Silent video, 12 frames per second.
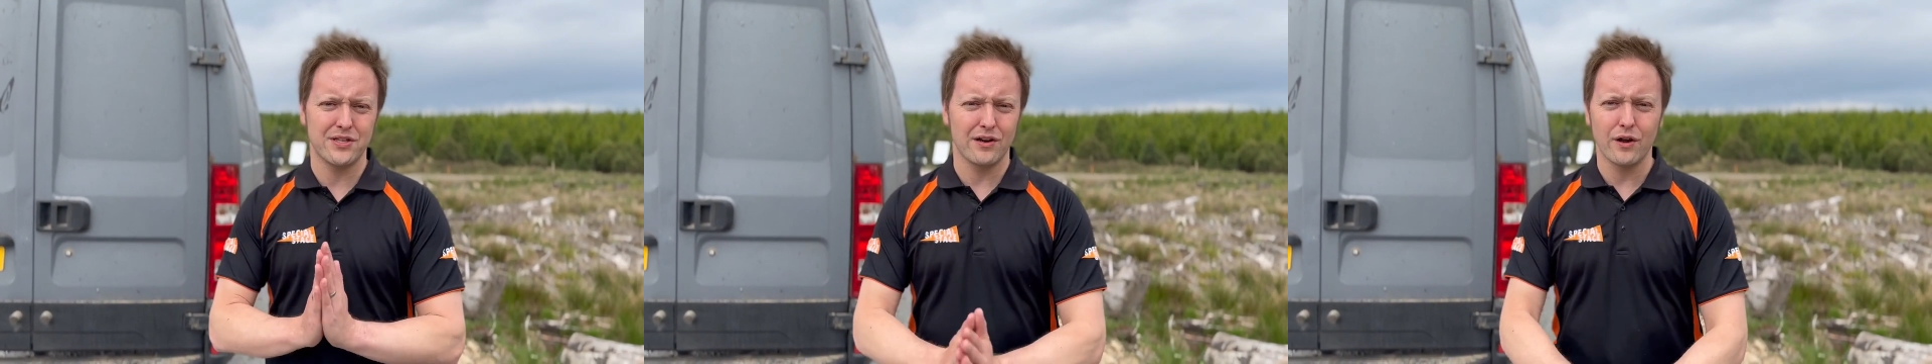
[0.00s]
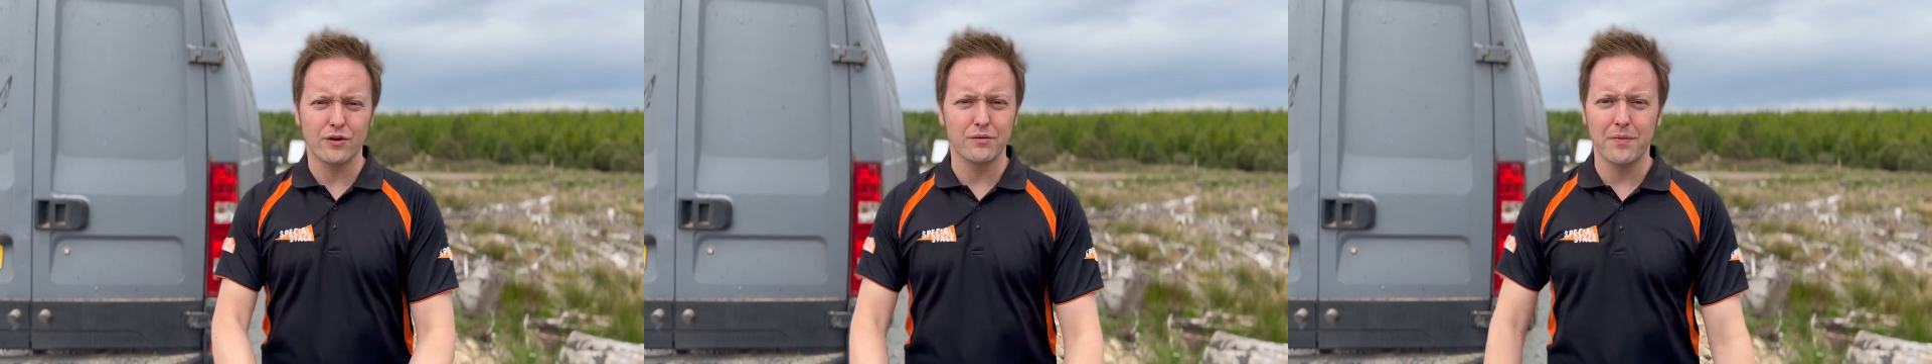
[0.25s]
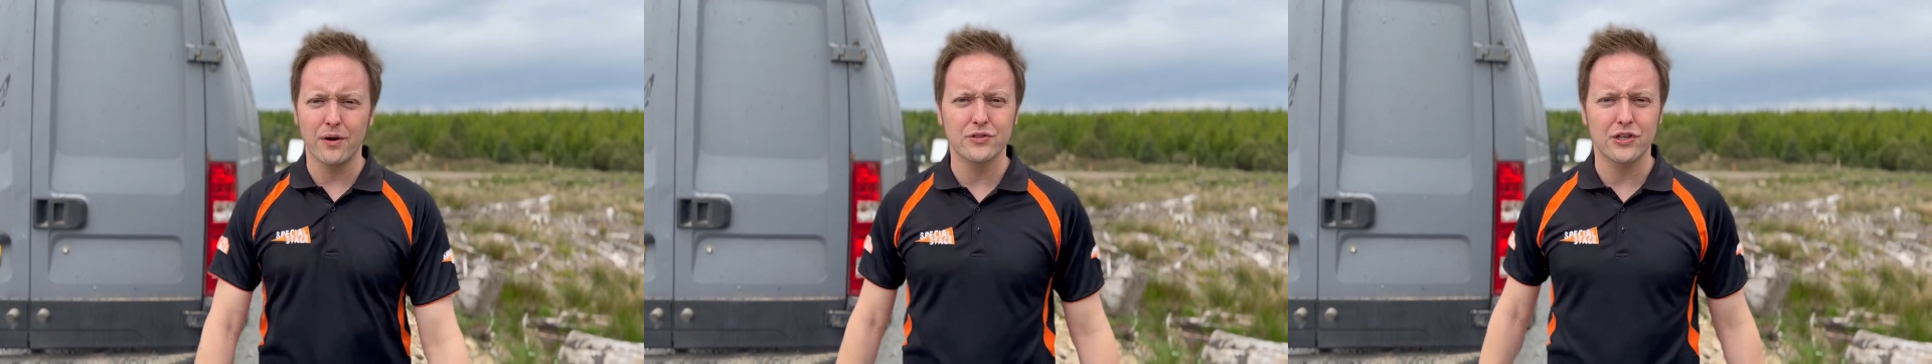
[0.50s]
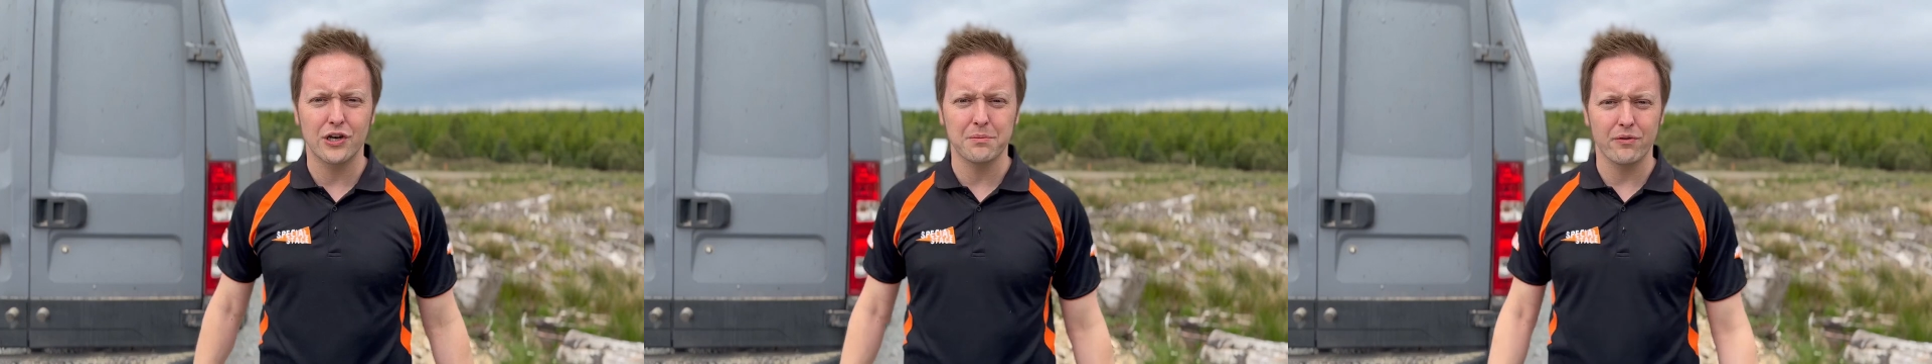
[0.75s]
your local
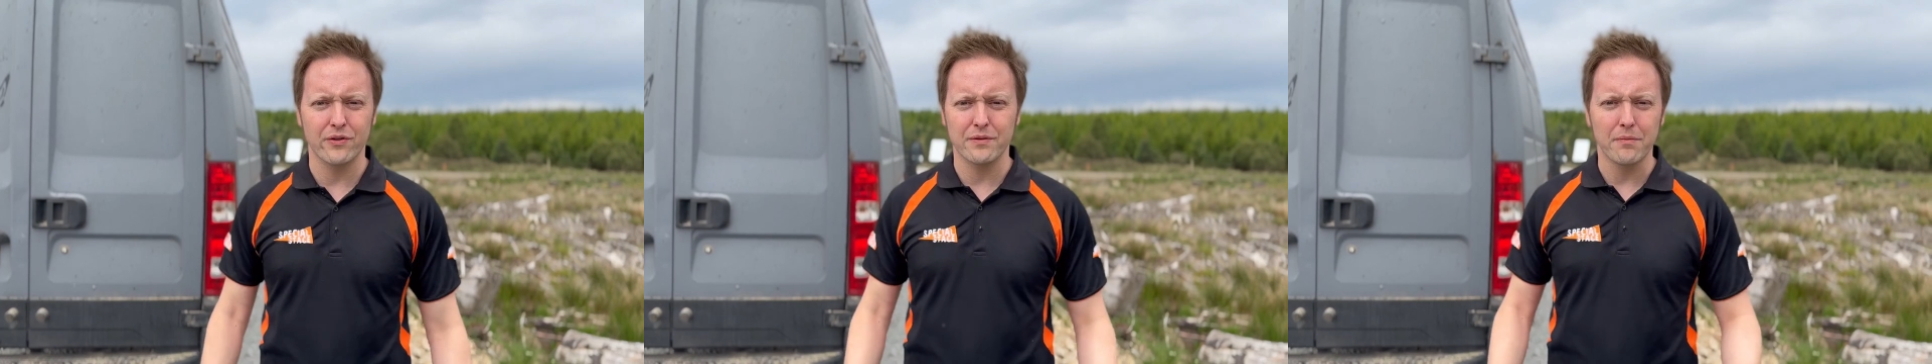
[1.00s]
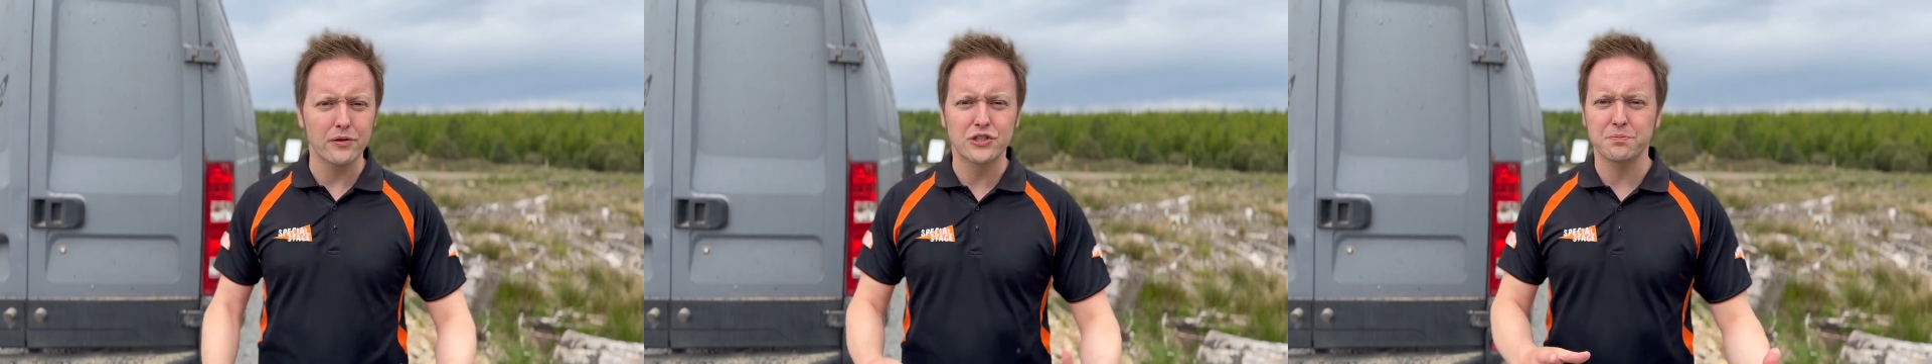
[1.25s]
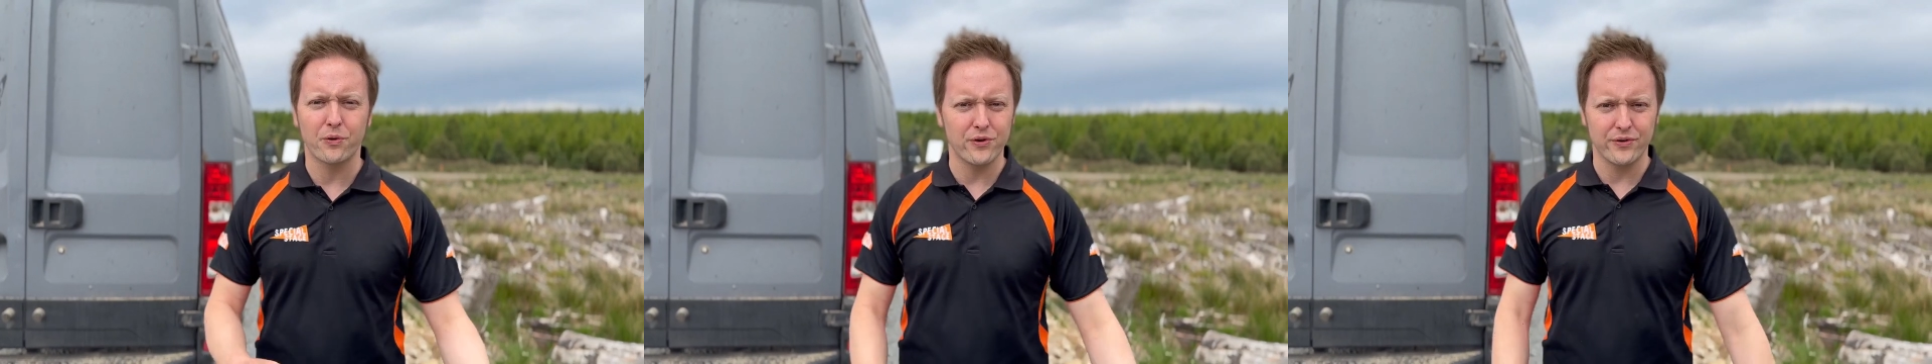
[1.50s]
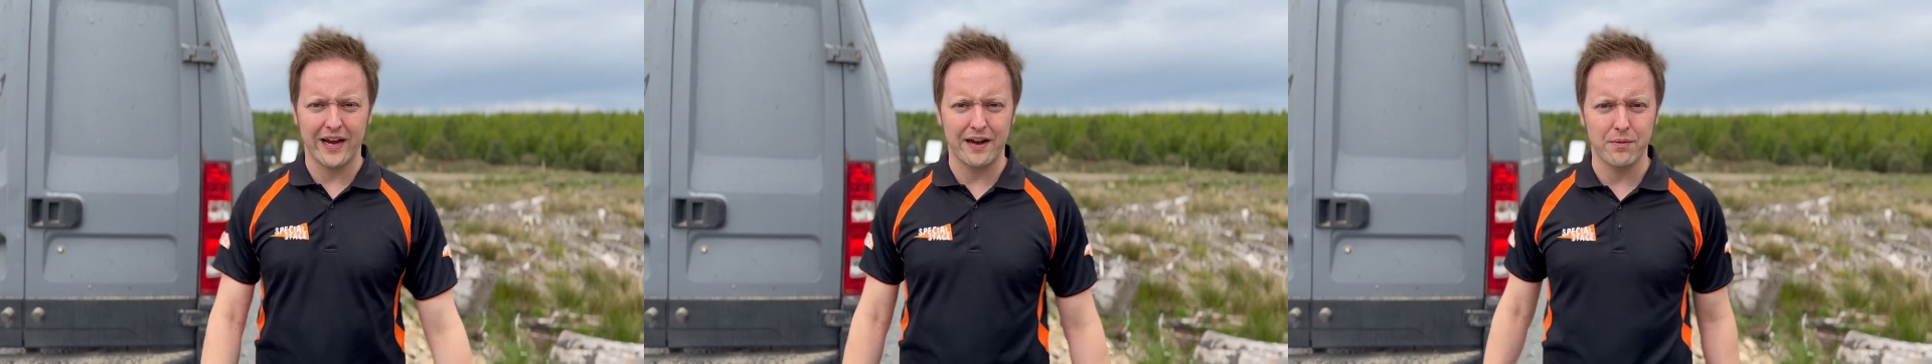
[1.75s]
motor club or on the Motorsport
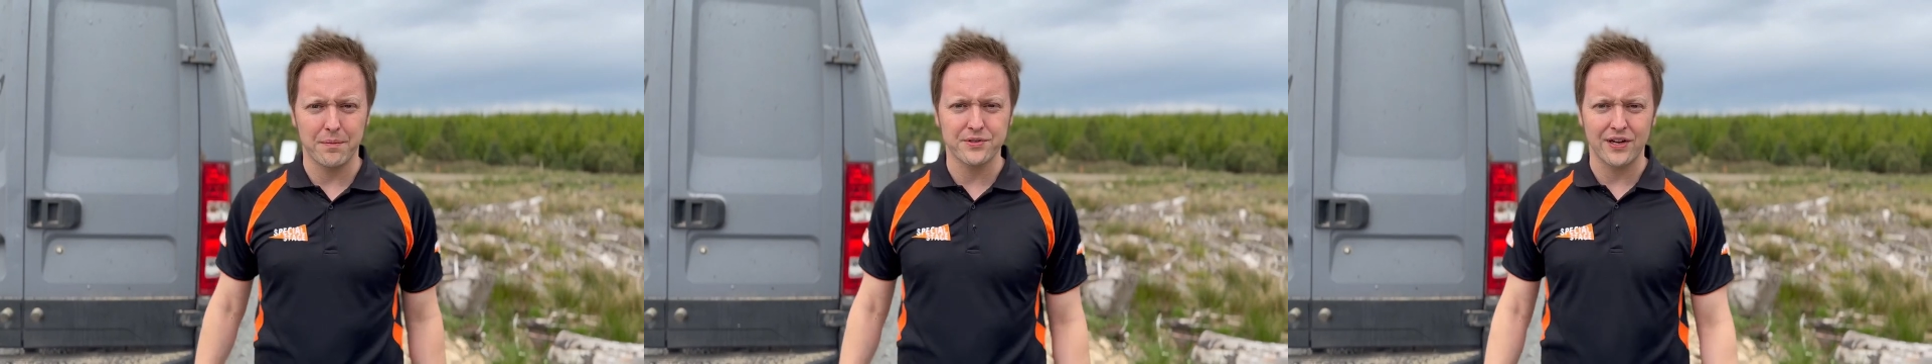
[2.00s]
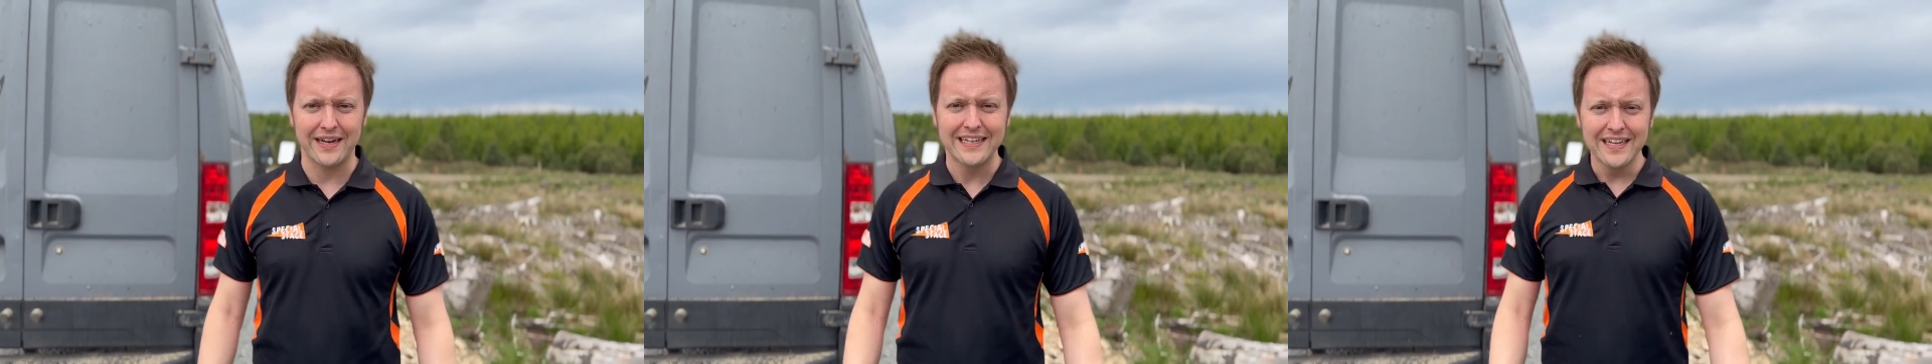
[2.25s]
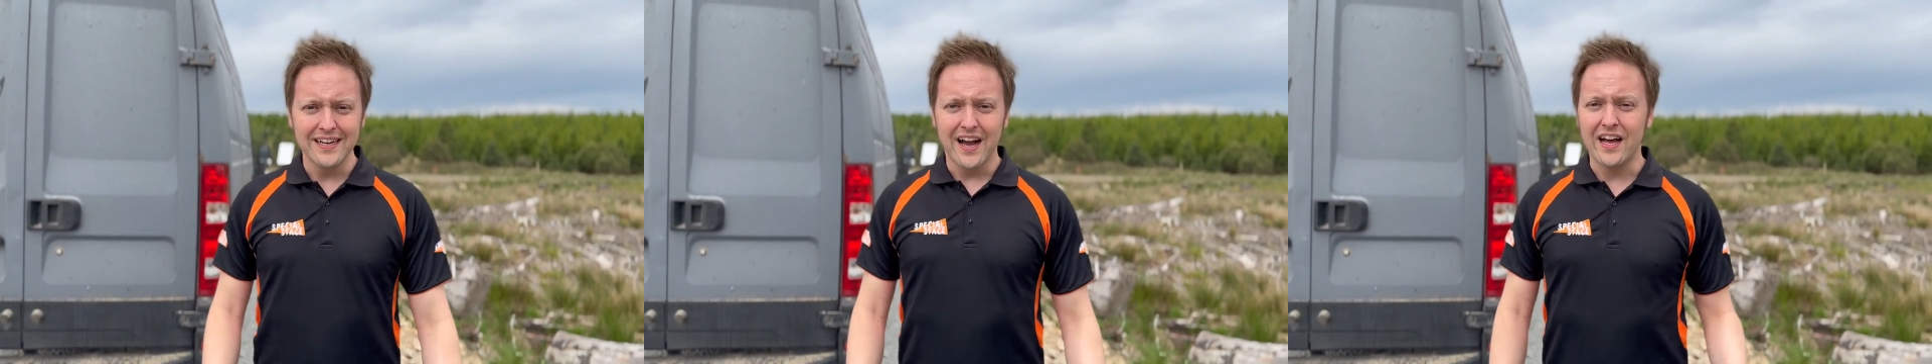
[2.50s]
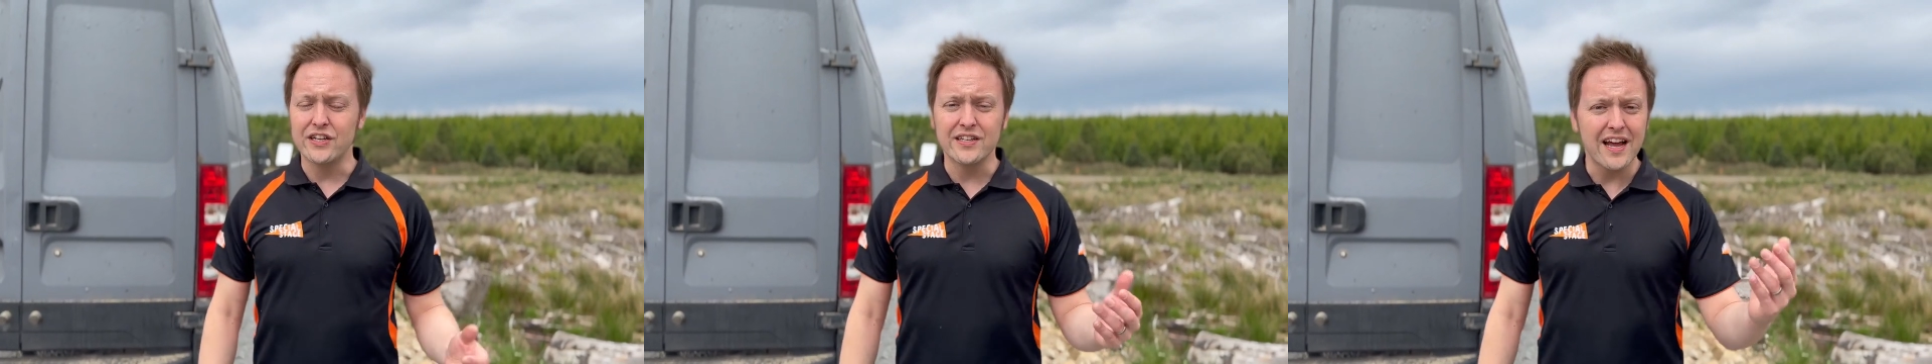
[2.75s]
U K website.
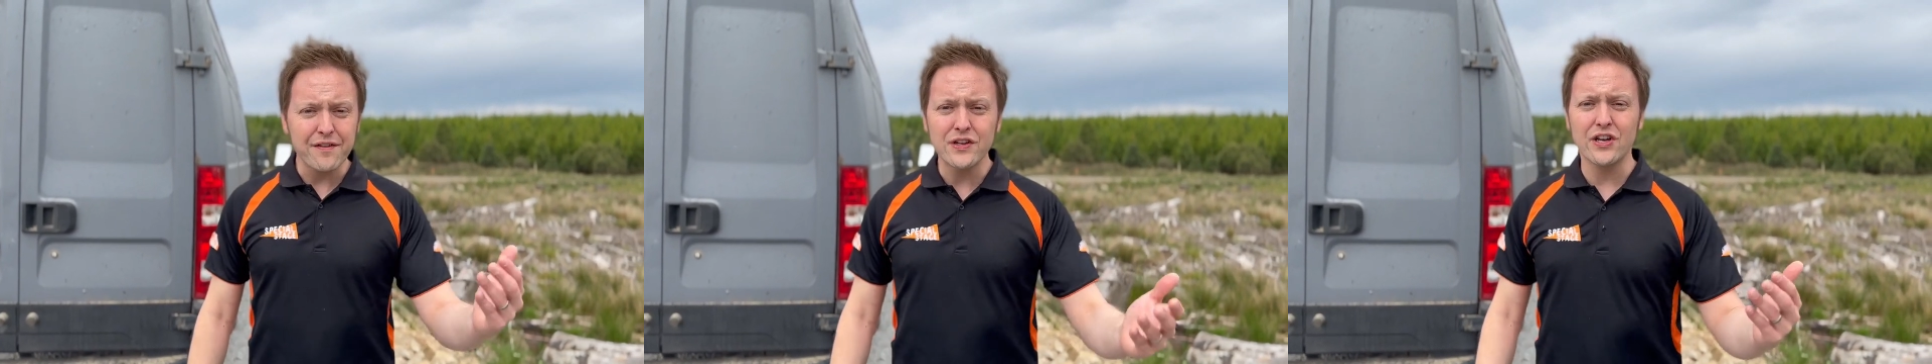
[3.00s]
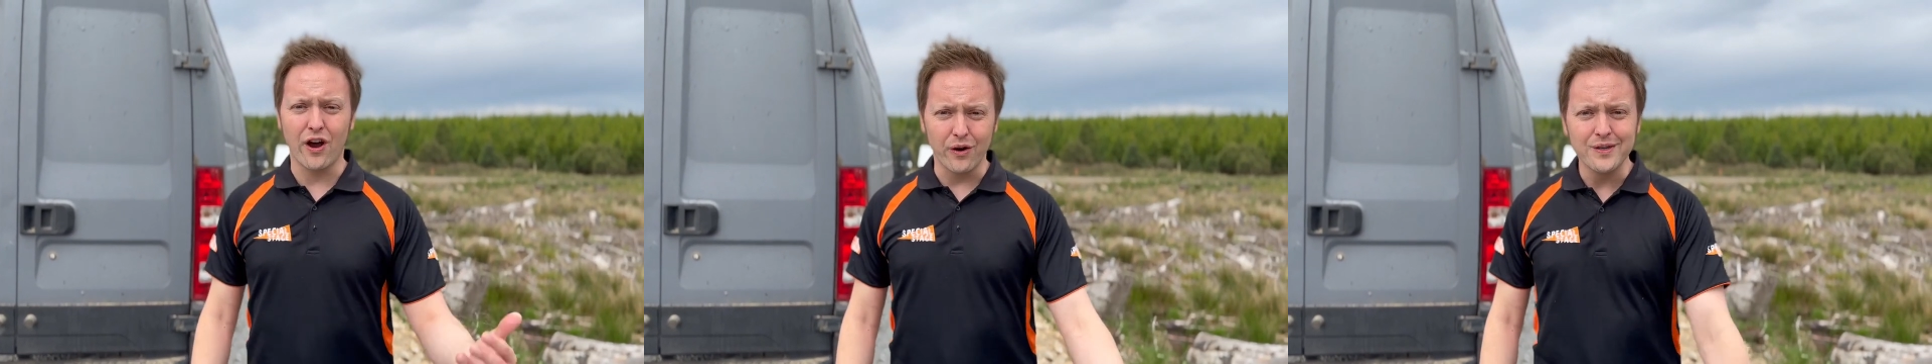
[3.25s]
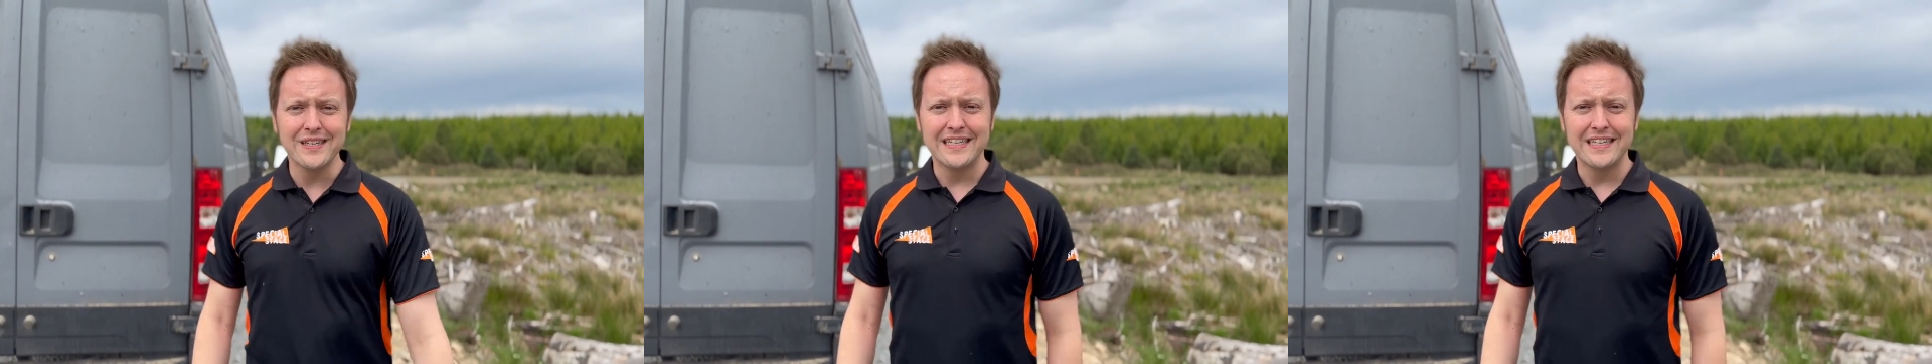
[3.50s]
And you never know,